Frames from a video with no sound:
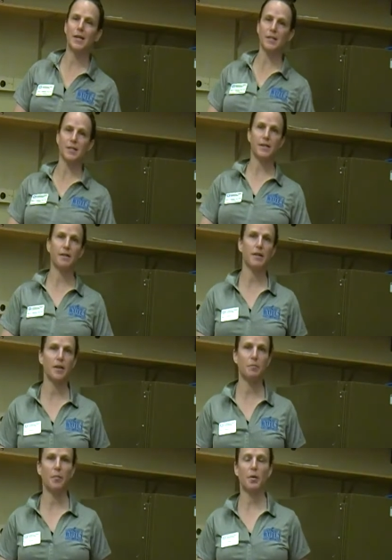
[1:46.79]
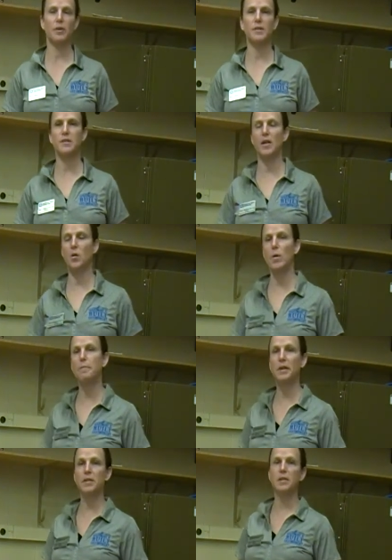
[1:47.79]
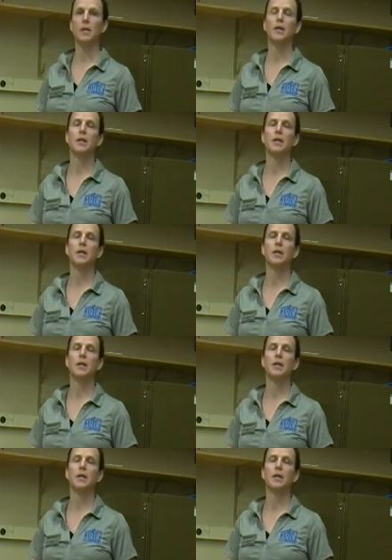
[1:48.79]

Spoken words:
necessary components, the equipment.